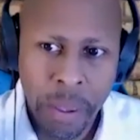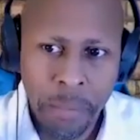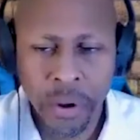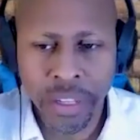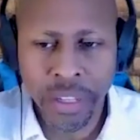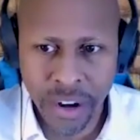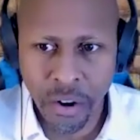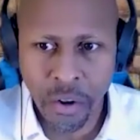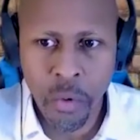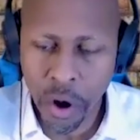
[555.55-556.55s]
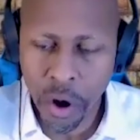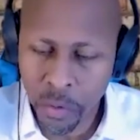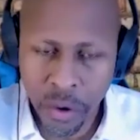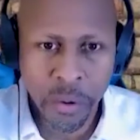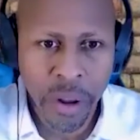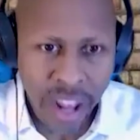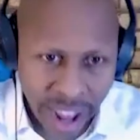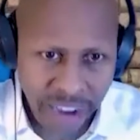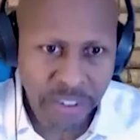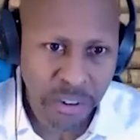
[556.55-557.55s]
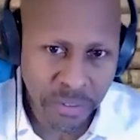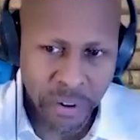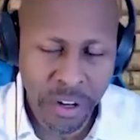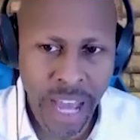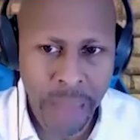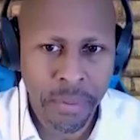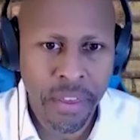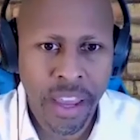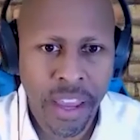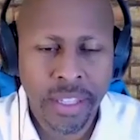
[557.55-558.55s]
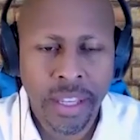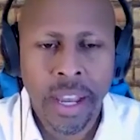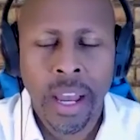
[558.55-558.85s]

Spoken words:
people consider quote unquote extroverted type of things.